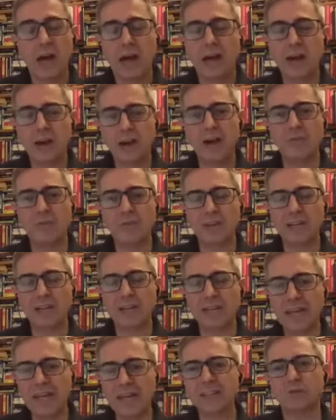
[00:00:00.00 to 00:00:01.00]
our
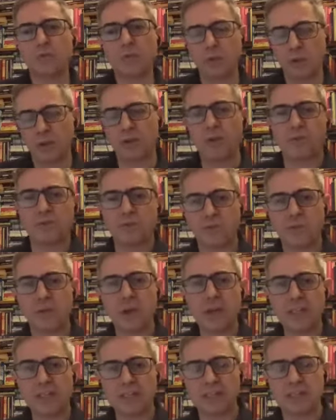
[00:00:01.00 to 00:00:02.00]
network of
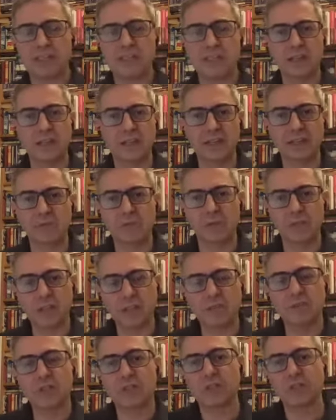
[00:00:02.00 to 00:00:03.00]
friends in
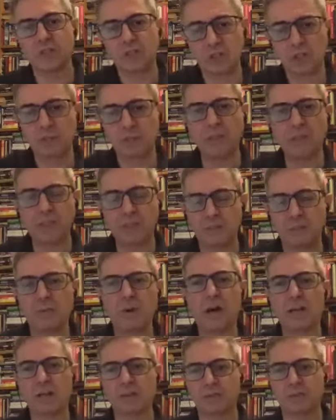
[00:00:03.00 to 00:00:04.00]
whatever social media
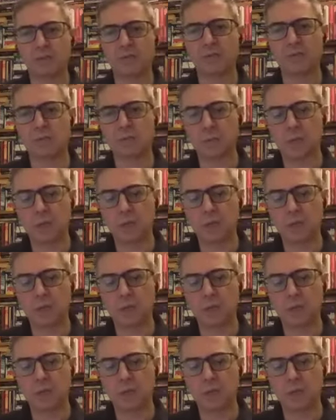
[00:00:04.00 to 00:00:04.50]
platform,